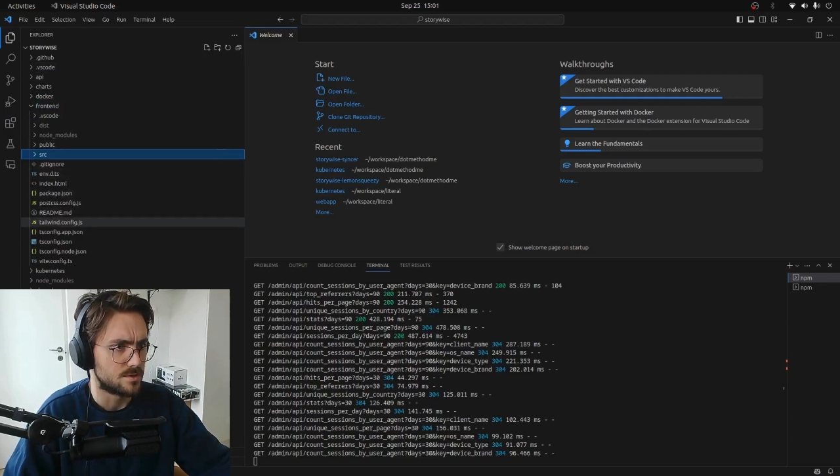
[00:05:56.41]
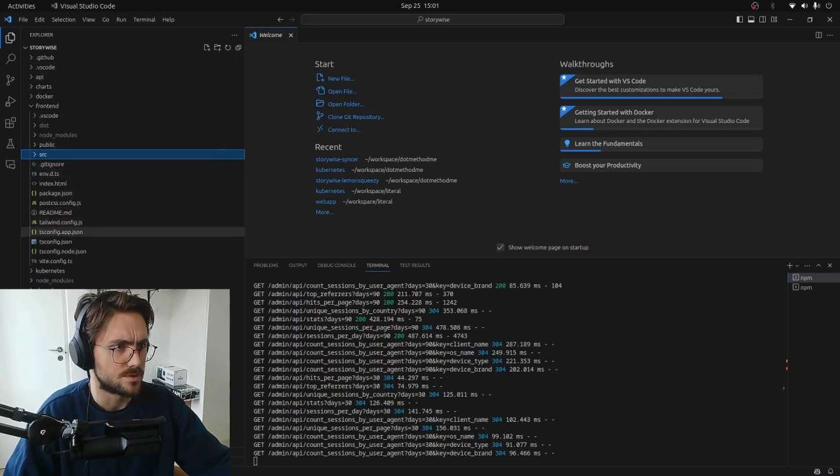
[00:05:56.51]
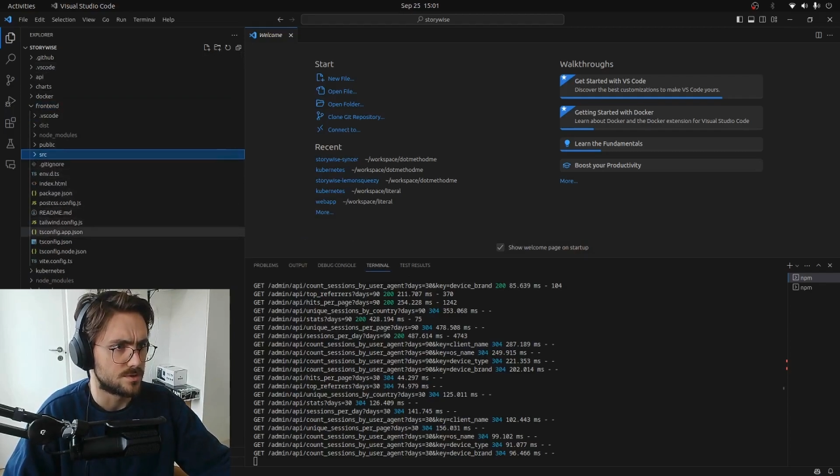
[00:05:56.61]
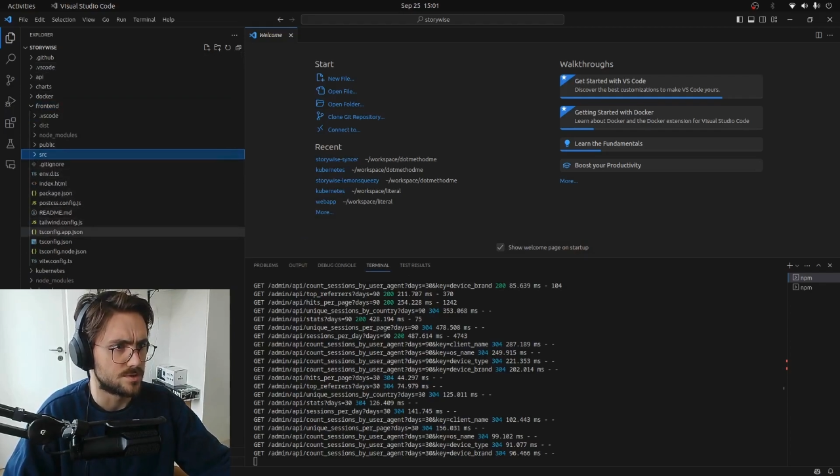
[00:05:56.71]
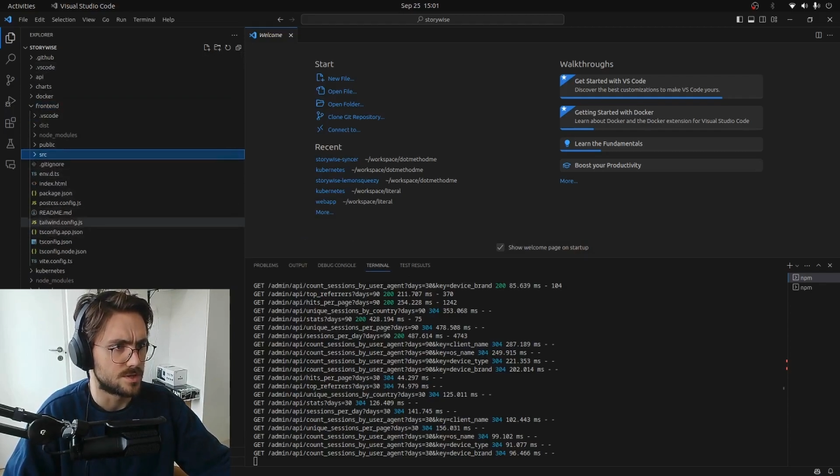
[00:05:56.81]

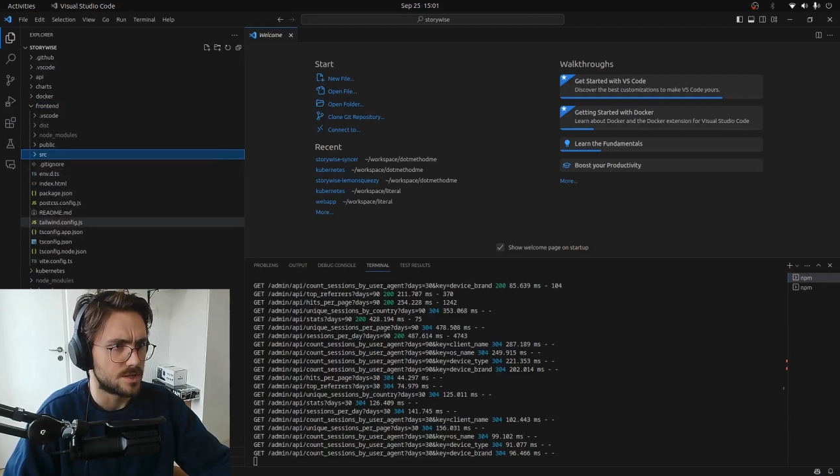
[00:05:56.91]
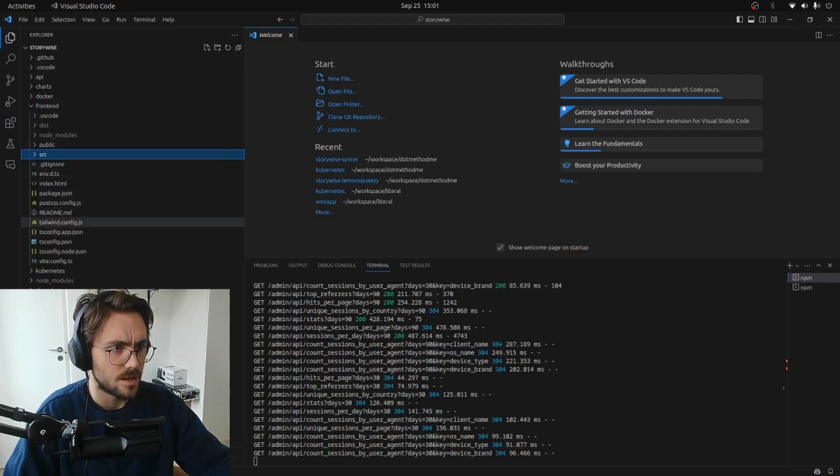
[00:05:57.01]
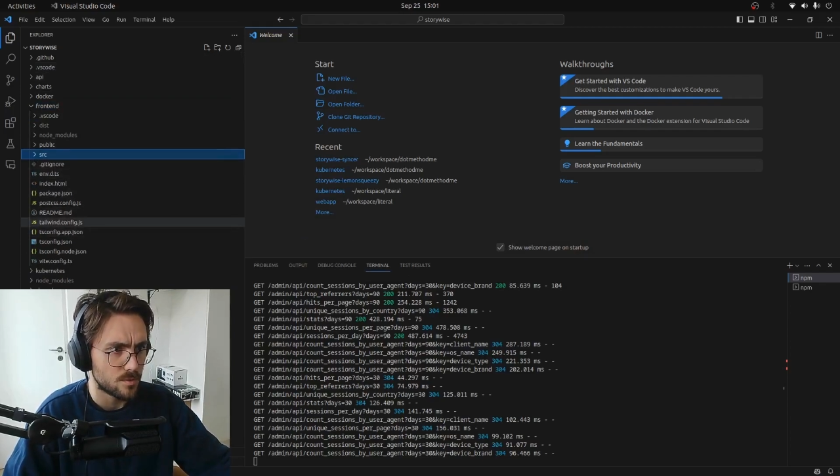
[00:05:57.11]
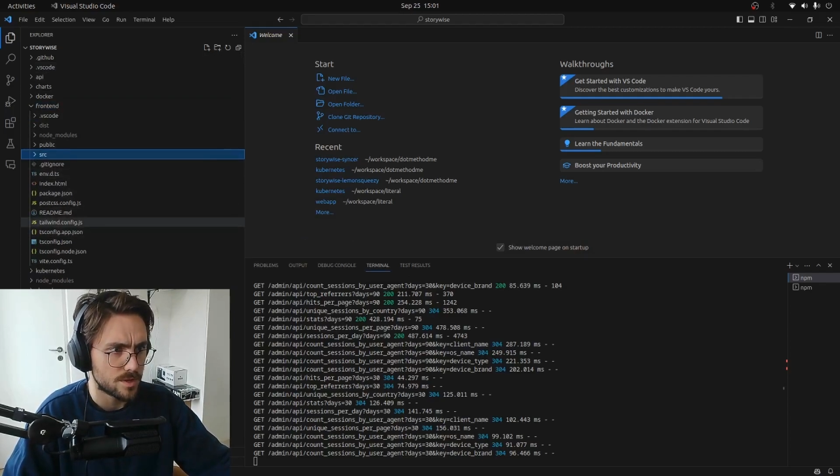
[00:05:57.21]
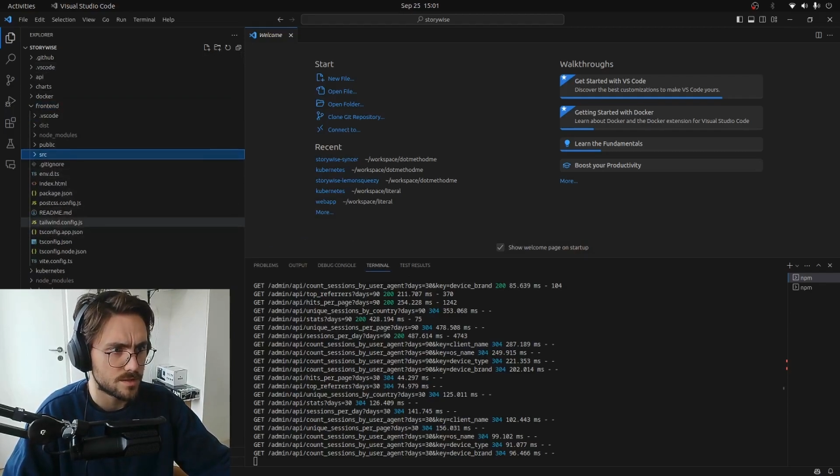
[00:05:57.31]
also using
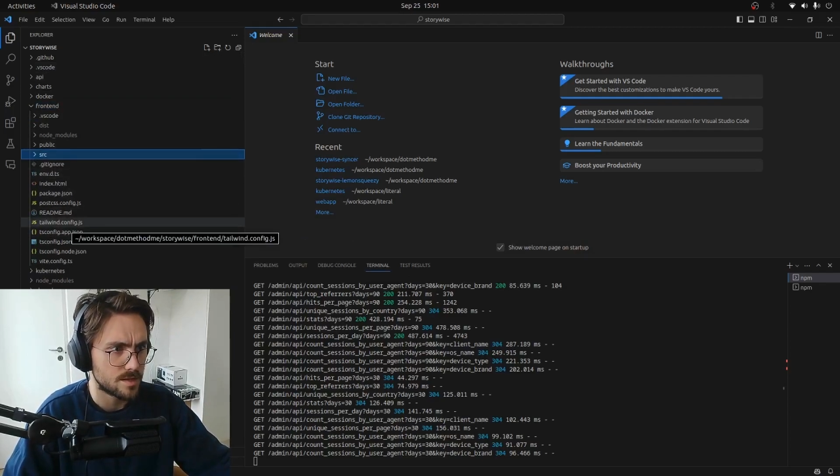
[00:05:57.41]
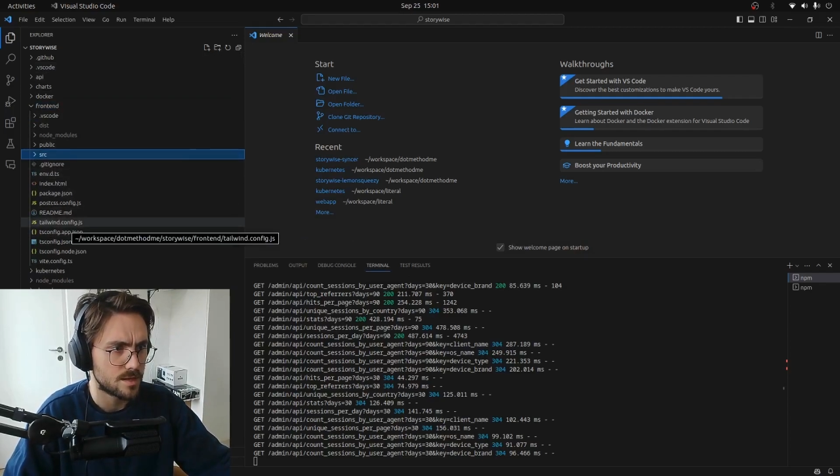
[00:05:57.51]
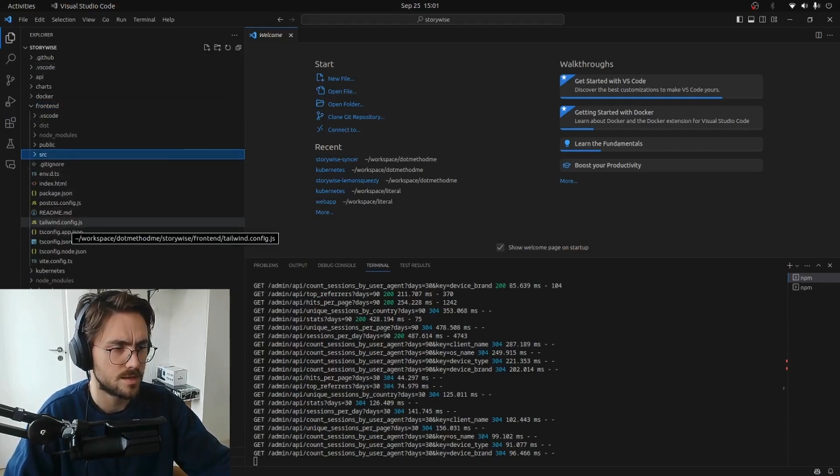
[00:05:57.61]
Tailwind.